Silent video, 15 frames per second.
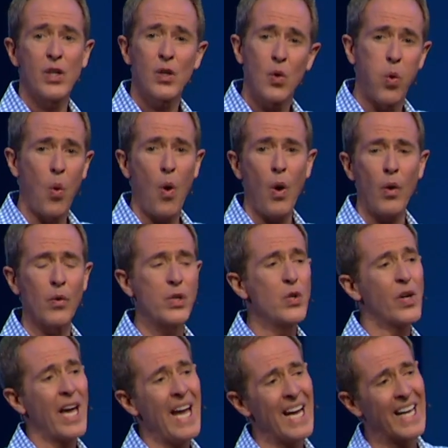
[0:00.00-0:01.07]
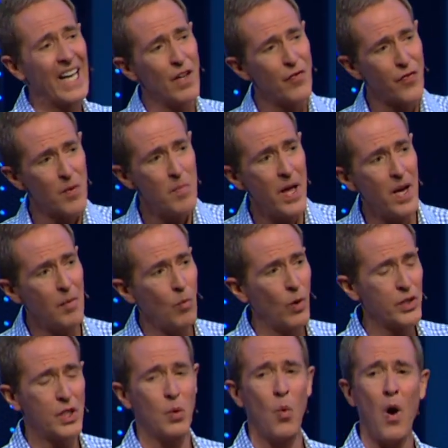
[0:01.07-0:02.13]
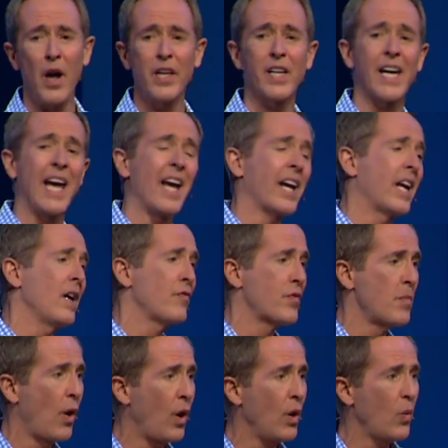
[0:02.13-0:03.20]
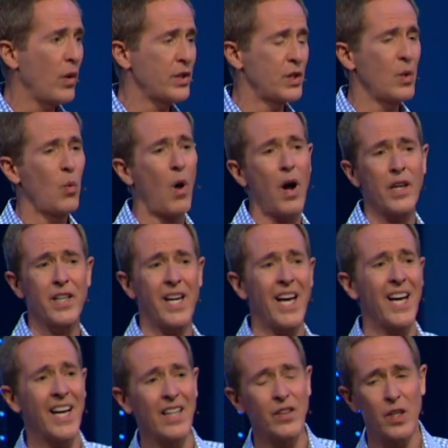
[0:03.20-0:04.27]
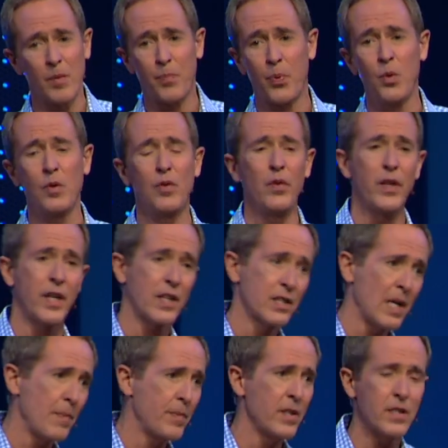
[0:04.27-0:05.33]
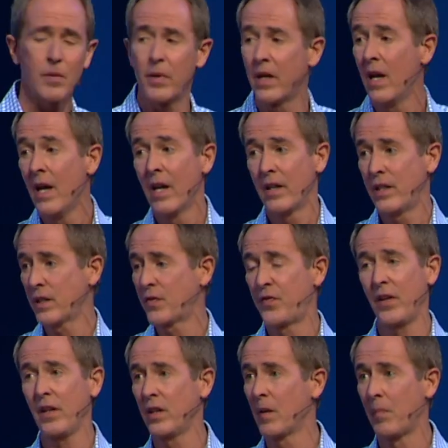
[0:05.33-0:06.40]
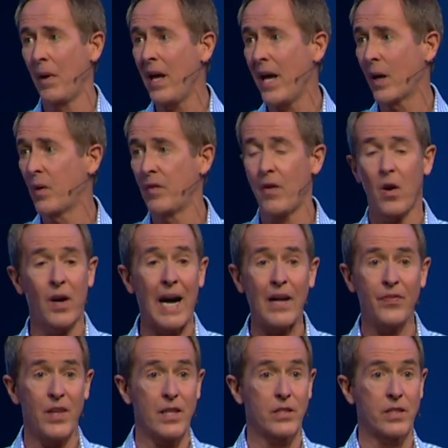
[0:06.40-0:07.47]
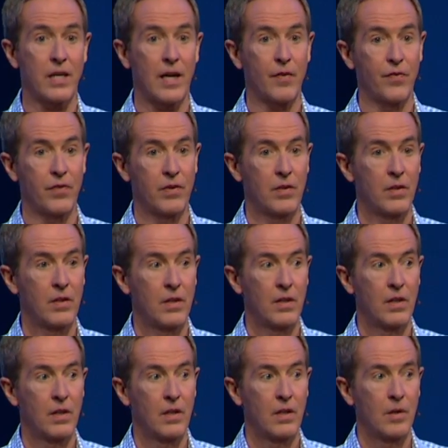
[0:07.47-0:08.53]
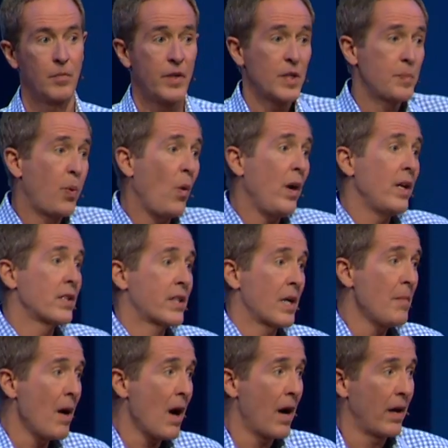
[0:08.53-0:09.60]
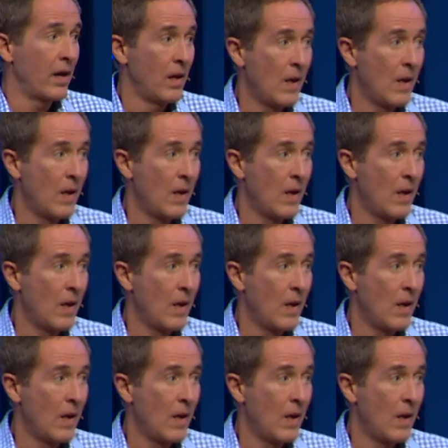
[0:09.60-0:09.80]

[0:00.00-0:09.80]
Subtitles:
you quarrel. You can't get from him what you want. You can't get from her what you want. You can't get the approval, the acceptance. I mean, just fill in the blank. We've all got that stuff. But his point is, come on.